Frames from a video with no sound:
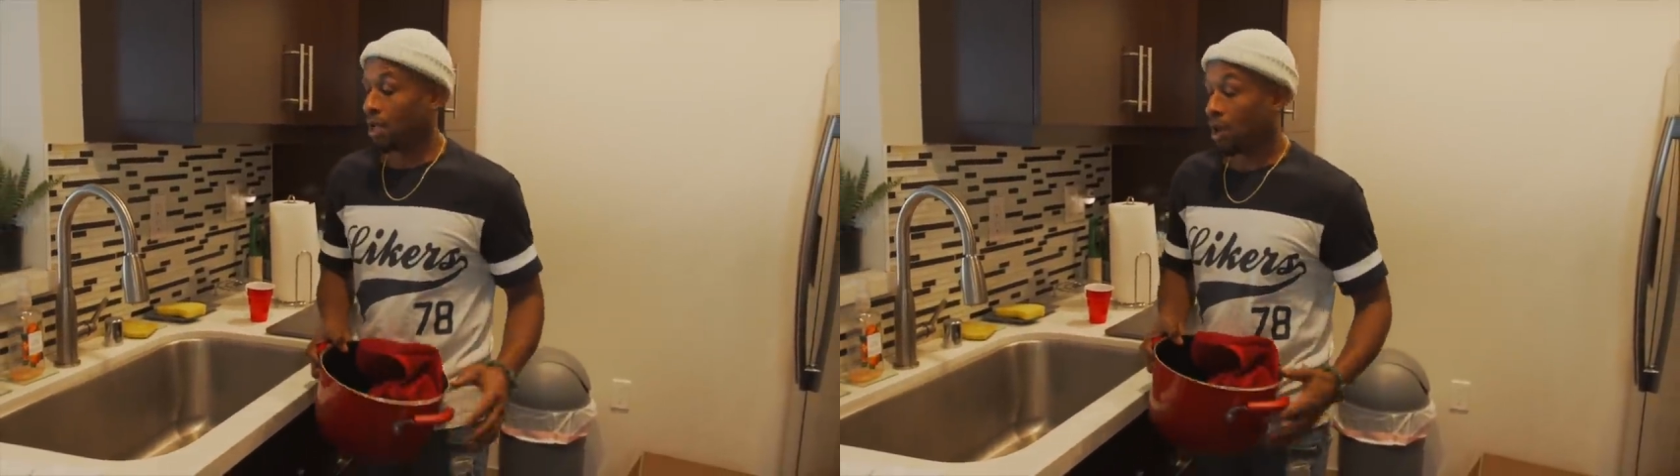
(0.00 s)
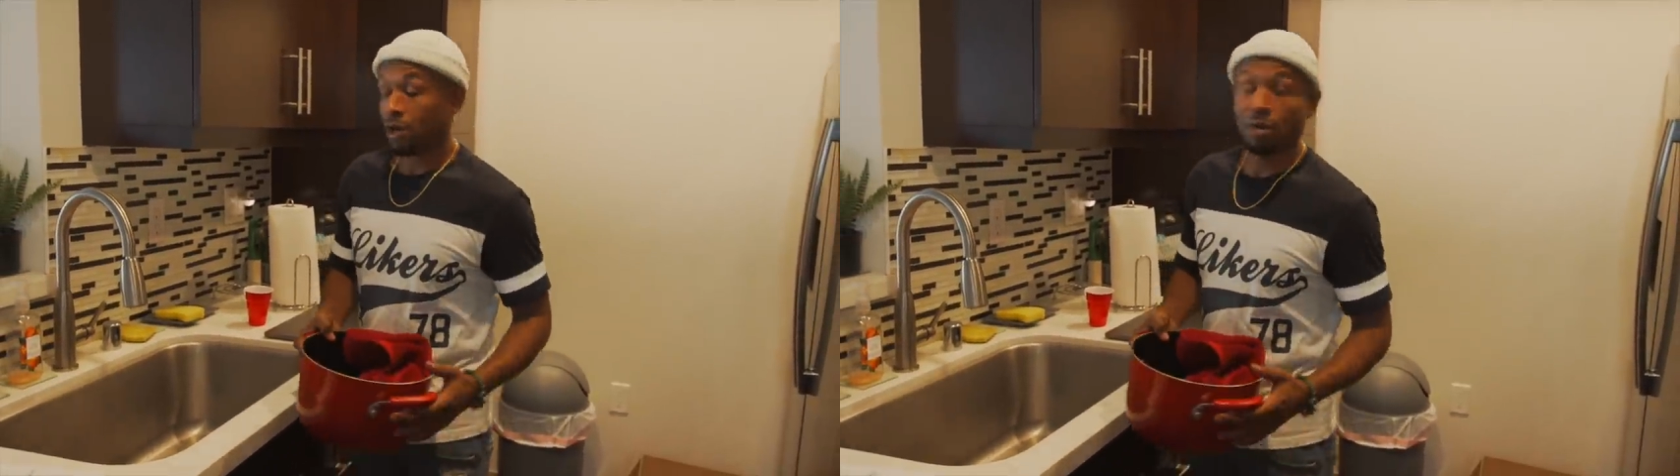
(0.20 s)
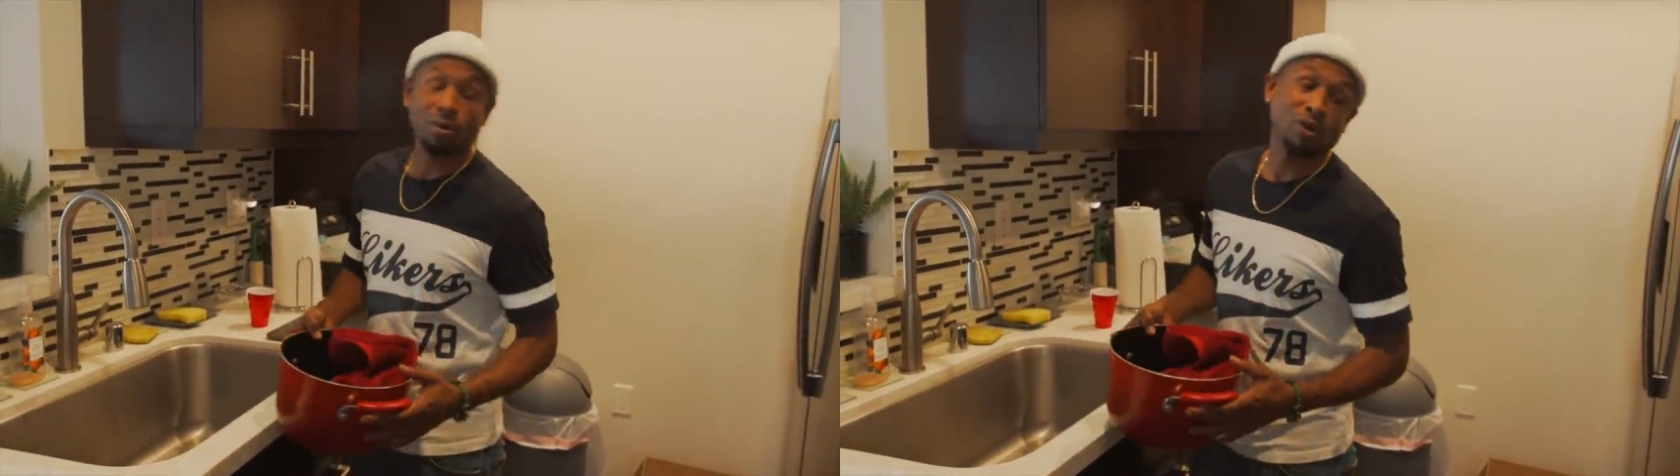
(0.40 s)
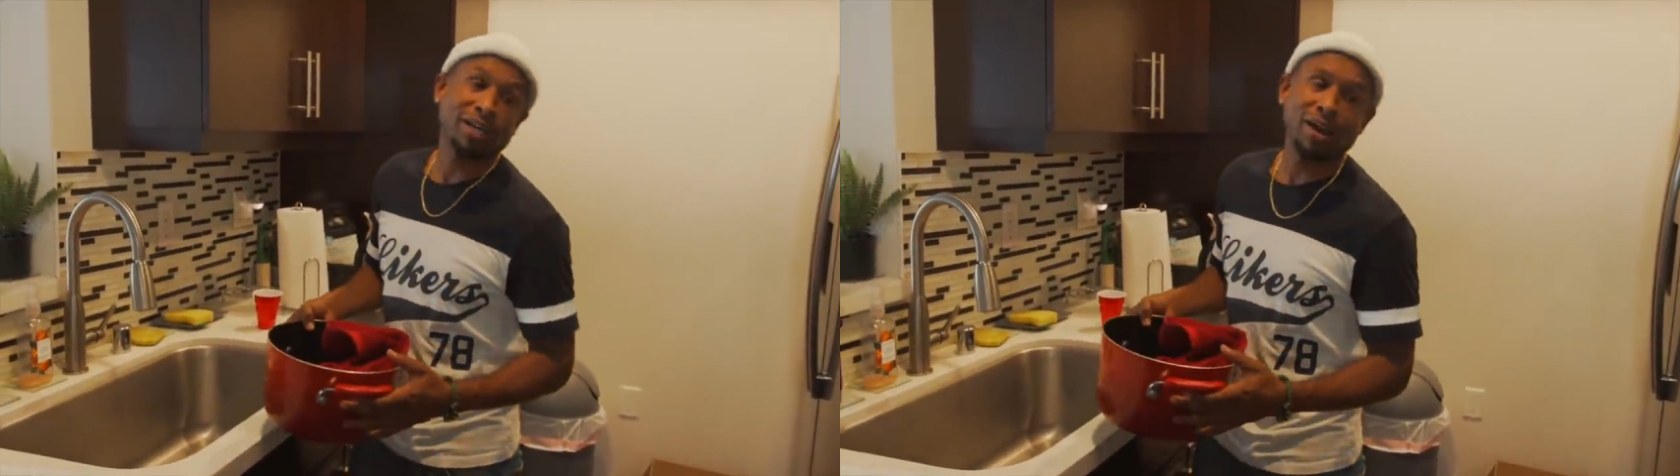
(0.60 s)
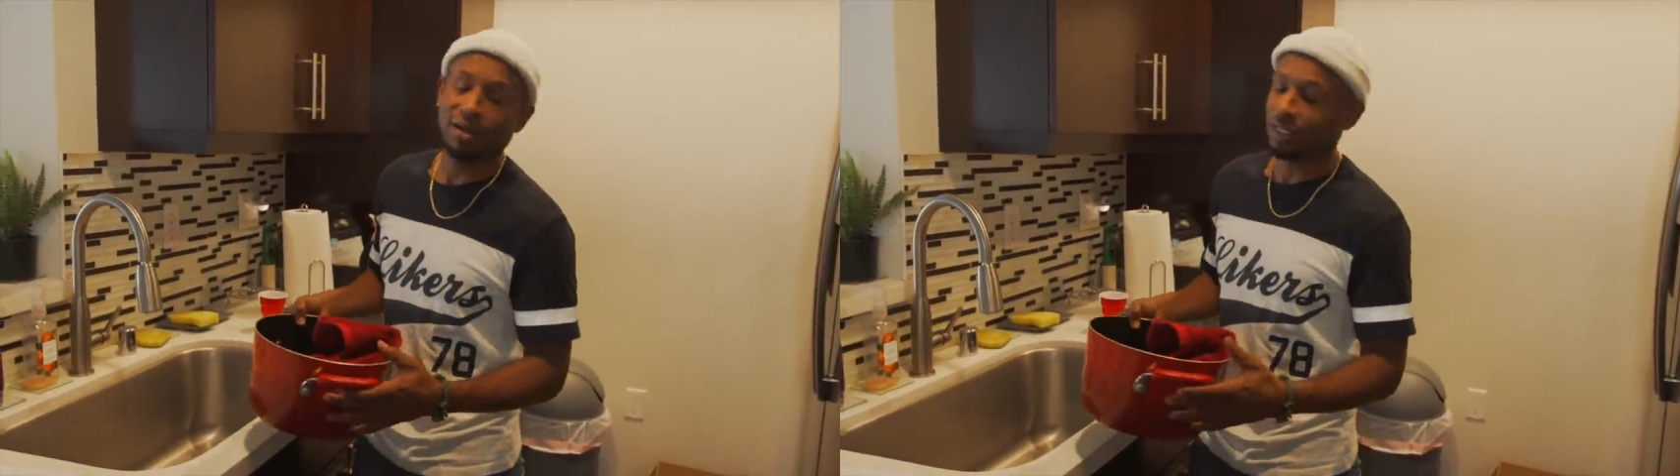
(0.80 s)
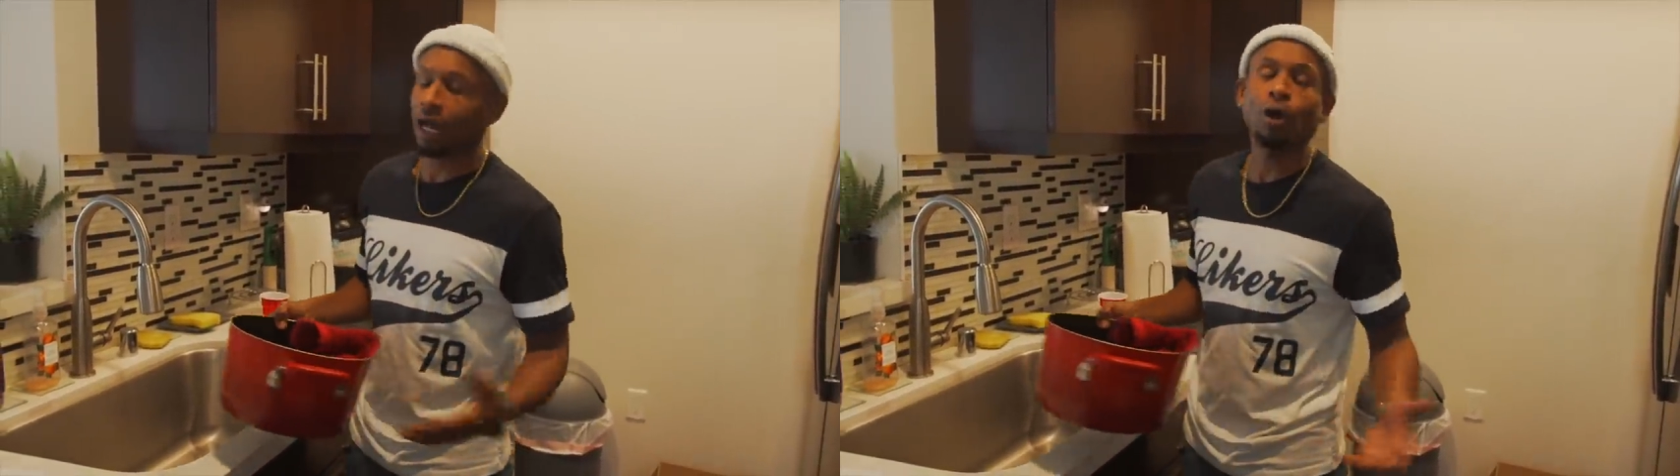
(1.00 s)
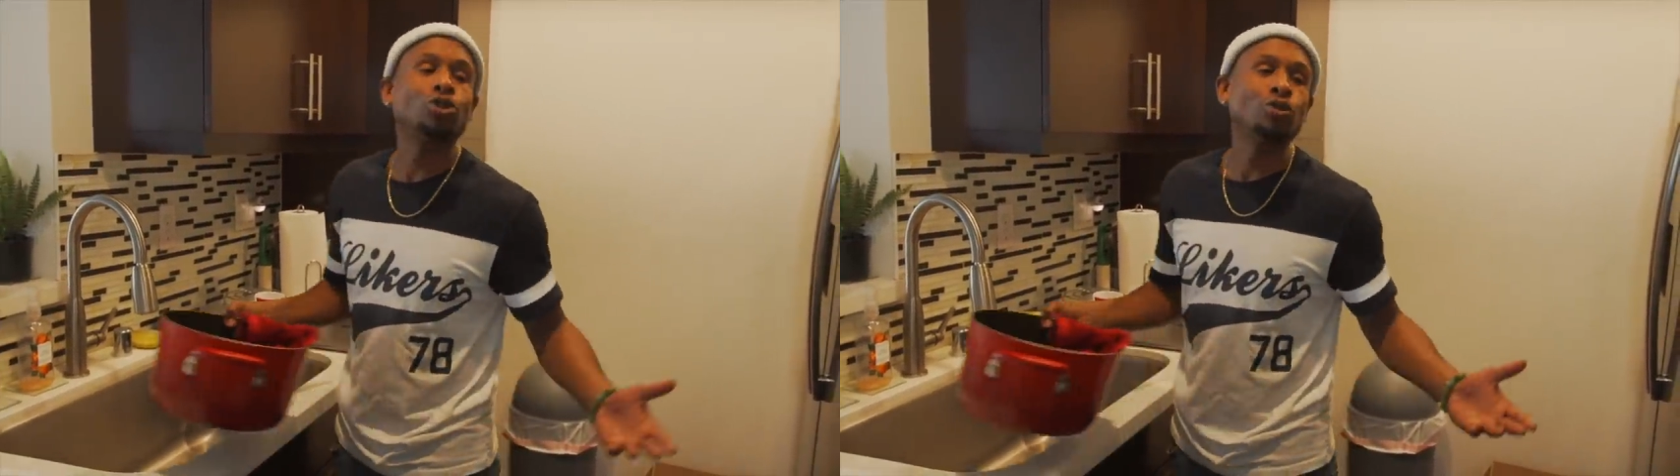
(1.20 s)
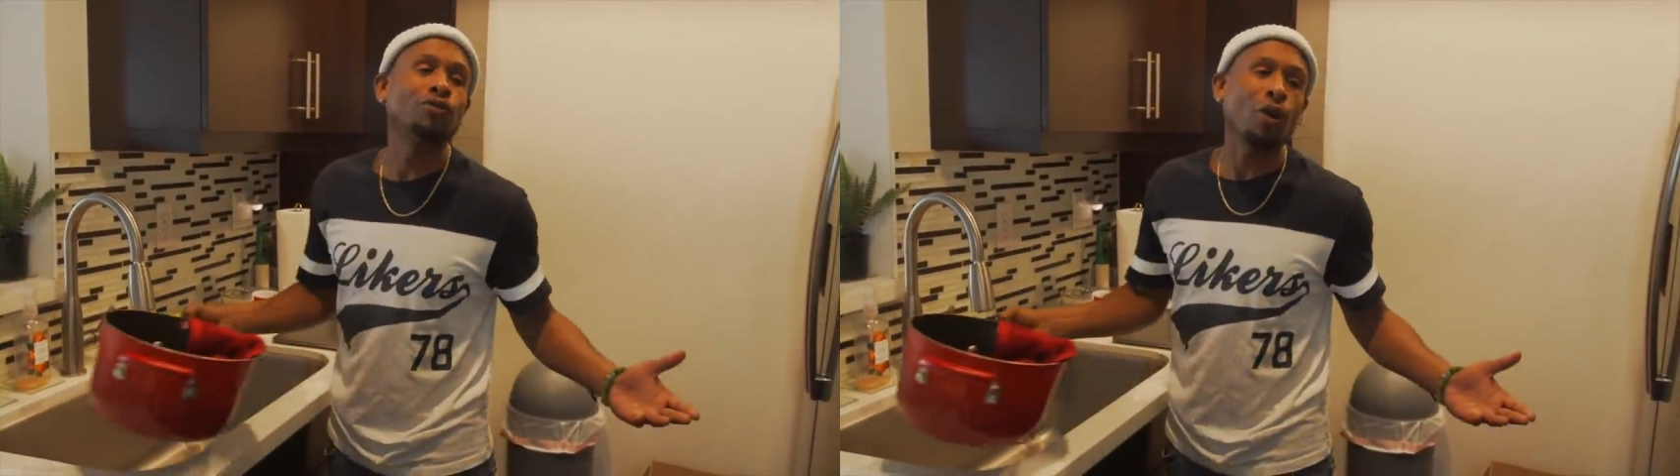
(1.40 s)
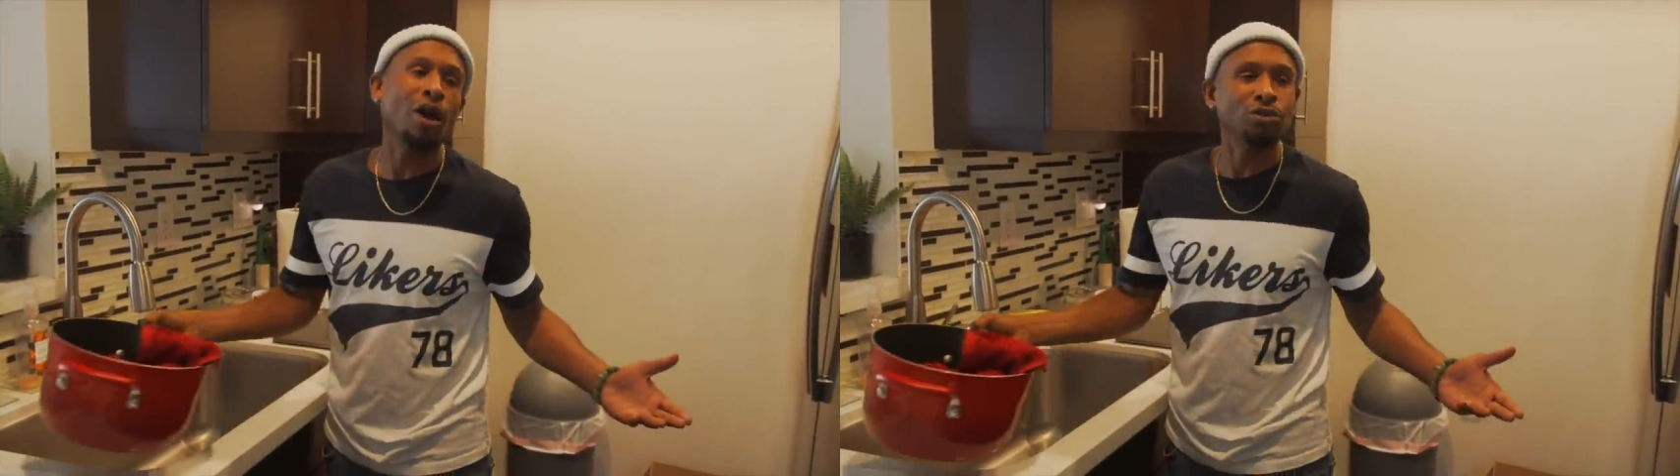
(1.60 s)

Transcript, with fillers: Oh, come on now. Did I go too far?